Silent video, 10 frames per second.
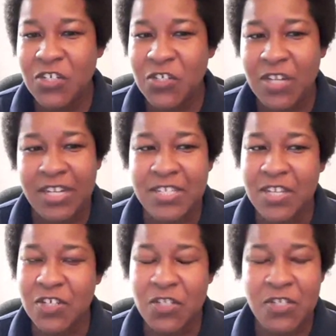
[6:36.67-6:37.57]
she, like I
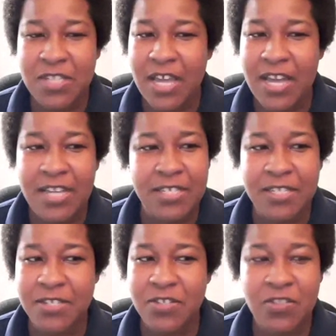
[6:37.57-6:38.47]
said, she just has
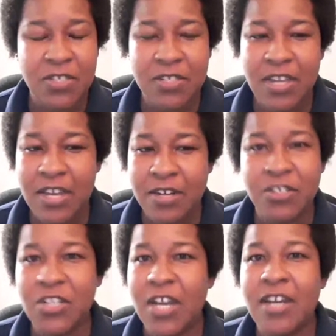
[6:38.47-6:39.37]
this this
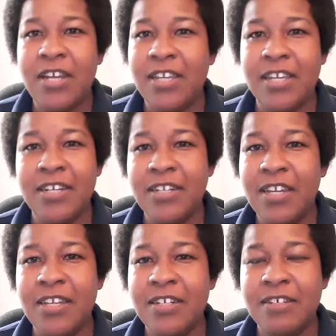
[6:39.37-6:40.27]
energetic and
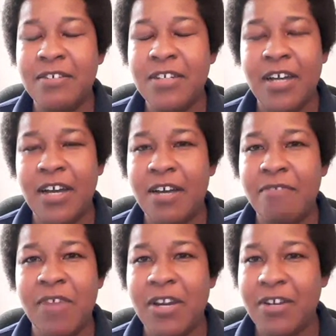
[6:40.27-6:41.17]
and uh,
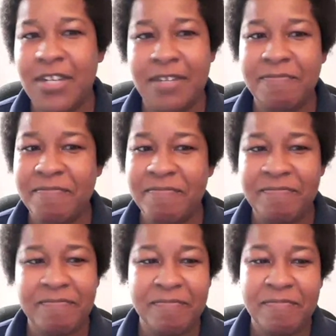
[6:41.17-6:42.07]
very
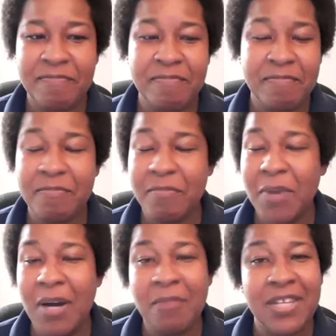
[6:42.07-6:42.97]

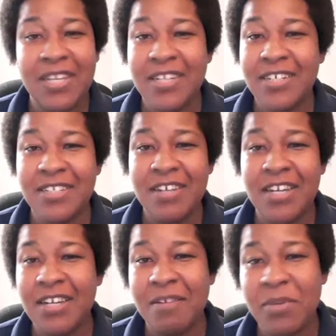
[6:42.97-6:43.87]
bubbly and
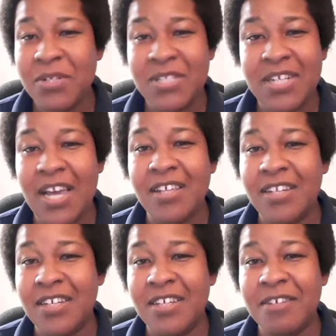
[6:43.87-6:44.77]
uh,
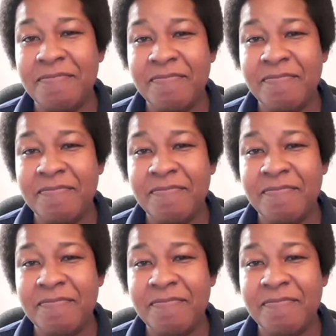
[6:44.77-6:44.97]
personality.